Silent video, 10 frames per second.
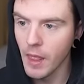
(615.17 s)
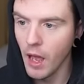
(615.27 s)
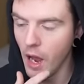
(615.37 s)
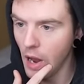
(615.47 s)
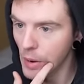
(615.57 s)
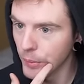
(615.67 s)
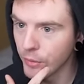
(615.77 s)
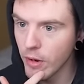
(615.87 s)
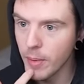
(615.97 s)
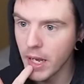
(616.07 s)
So. We
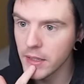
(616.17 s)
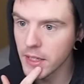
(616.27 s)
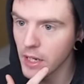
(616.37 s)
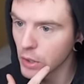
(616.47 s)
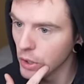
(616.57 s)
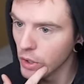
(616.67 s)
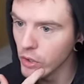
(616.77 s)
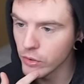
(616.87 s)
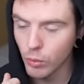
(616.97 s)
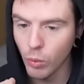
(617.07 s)
three bets, guy
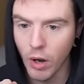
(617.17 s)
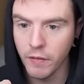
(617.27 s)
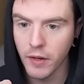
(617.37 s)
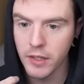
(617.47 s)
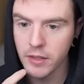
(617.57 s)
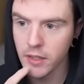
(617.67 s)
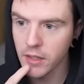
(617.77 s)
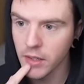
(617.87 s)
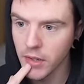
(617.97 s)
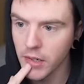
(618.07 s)
calls. What a fucking turn
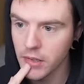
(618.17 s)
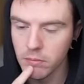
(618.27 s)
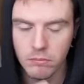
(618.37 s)
card that is.